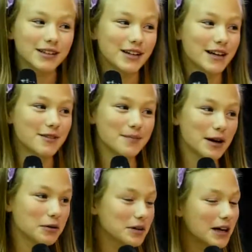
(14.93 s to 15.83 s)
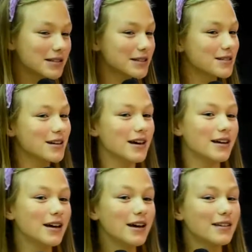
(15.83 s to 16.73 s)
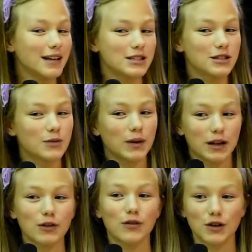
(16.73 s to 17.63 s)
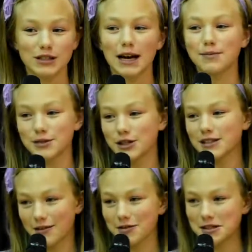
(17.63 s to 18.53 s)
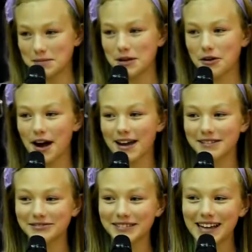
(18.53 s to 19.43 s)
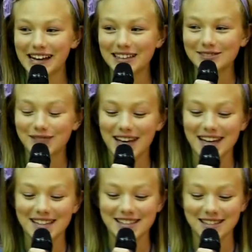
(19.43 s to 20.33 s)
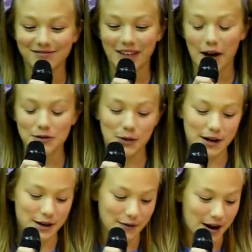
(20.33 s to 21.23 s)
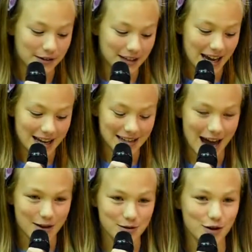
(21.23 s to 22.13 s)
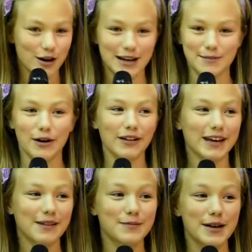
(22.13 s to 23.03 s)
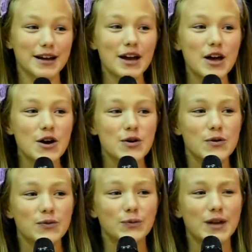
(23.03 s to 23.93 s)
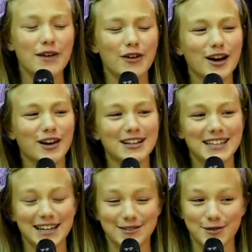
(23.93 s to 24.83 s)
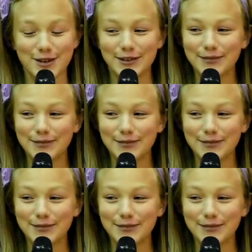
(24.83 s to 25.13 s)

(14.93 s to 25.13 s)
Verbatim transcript: Even my own cousin said that's one of the first times she's ever seen me cry because I was walking around and I was already bawling, but whenever I got to Israel,